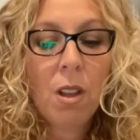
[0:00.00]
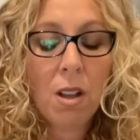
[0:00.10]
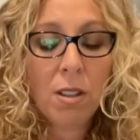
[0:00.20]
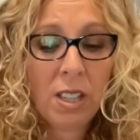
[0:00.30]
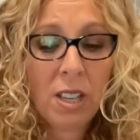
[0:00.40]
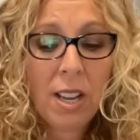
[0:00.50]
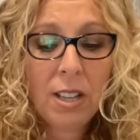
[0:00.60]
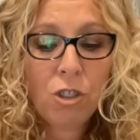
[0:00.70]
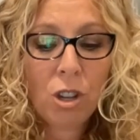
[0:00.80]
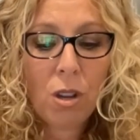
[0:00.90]
a
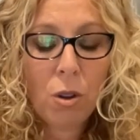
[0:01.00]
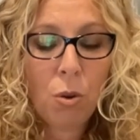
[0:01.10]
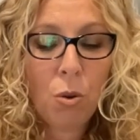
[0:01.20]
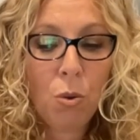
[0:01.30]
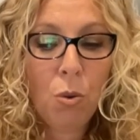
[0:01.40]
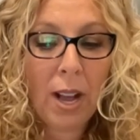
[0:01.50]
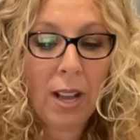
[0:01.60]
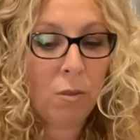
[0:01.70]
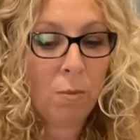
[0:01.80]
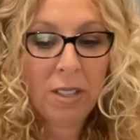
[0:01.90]
teenager who
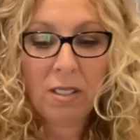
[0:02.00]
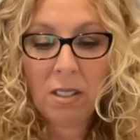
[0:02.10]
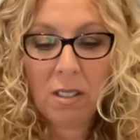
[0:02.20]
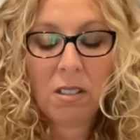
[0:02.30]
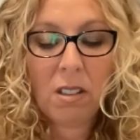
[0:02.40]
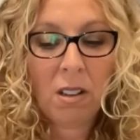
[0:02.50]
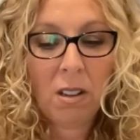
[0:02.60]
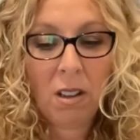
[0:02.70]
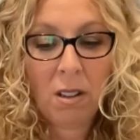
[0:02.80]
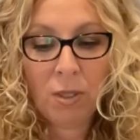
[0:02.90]
had committed,
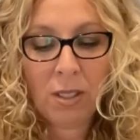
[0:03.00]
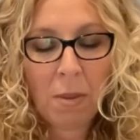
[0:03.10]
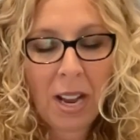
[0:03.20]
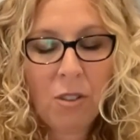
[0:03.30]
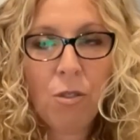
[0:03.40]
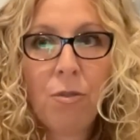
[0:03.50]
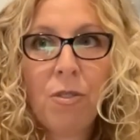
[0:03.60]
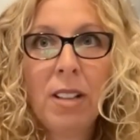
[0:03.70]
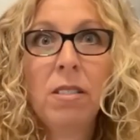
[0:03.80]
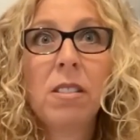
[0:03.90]
it was a minor
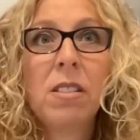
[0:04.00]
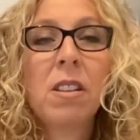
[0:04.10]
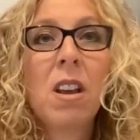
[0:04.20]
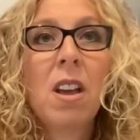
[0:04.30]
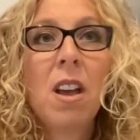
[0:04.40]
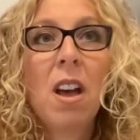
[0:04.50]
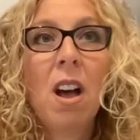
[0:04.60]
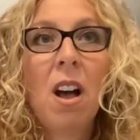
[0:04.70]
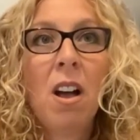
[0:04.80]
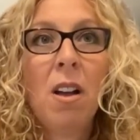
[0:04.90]
offense,
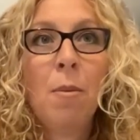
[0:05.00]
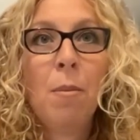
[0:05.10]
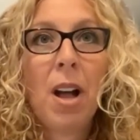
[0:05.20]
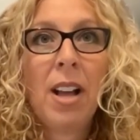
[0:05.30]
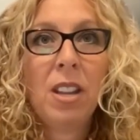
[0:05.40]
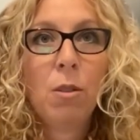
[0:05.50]
and he